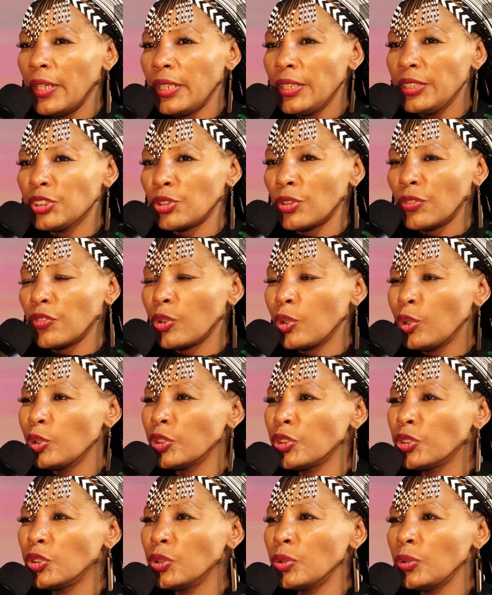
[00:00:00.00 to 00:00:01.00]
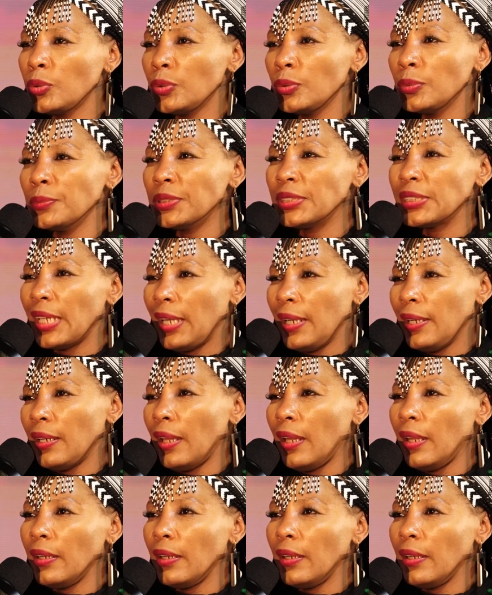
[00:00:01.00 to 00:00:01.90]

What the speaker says: history of costumes and